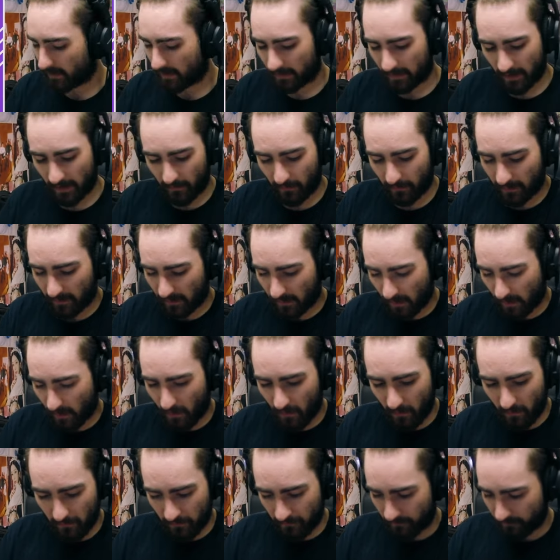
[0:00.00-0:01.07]
But there we
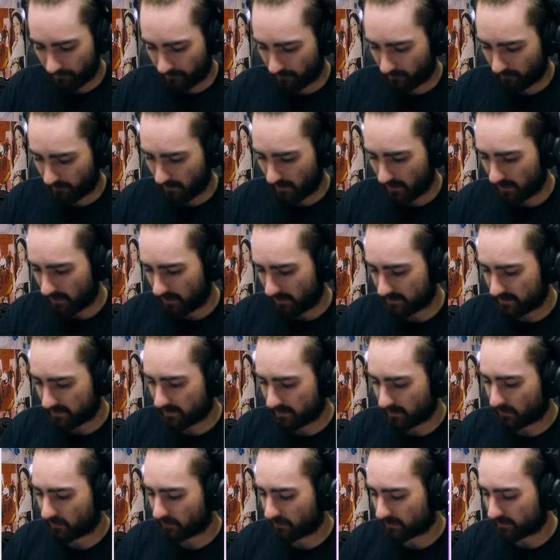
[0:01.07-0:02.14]
go. The
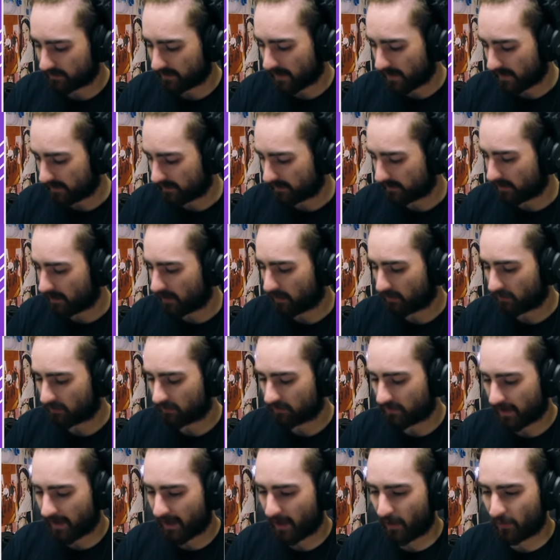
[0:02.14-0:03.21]
sticker set. Oh,
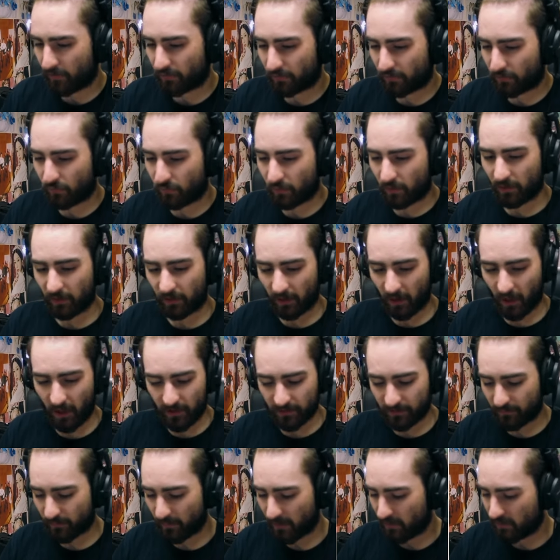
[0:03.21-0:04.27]
how to work
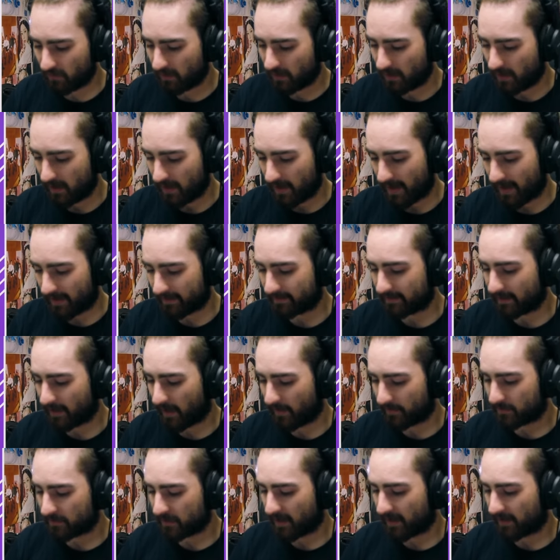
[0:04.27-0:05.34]
Cosmo and the
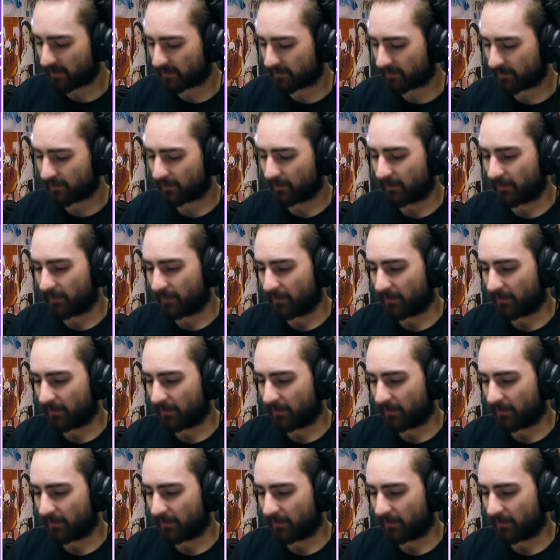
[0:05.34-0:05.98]
objects.